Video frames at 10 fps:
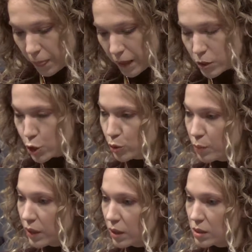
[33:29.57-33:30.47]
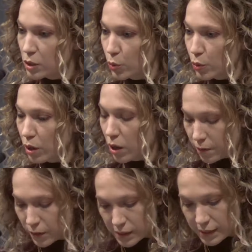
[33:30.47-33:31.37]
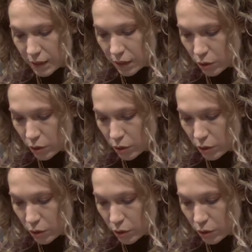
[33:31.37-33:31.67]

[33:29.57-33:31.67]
should be a school obviously